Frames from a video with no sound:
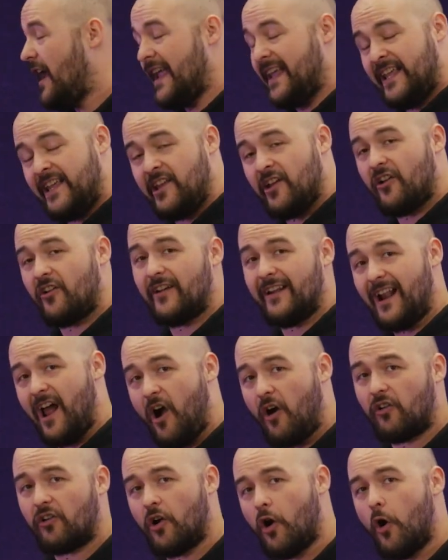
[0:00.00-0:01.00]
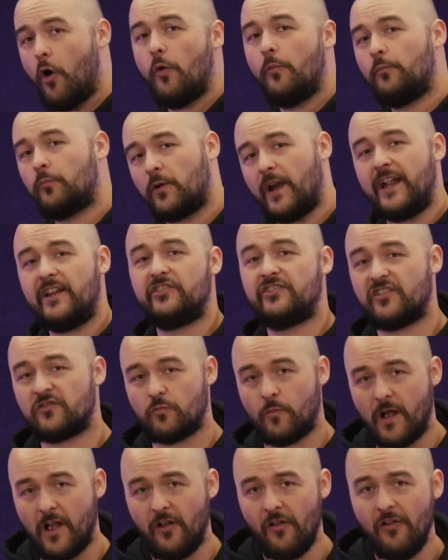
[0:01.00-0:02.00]
here at our home range as
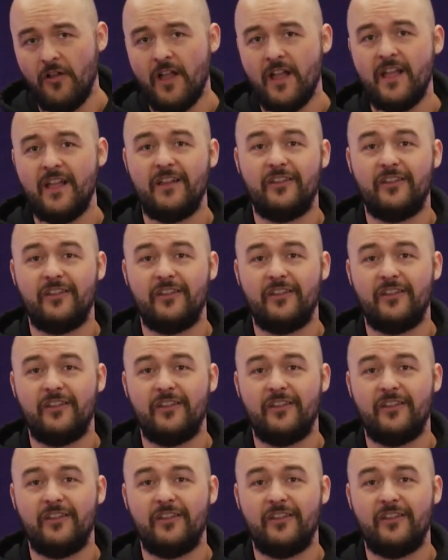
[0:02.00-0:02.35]
well.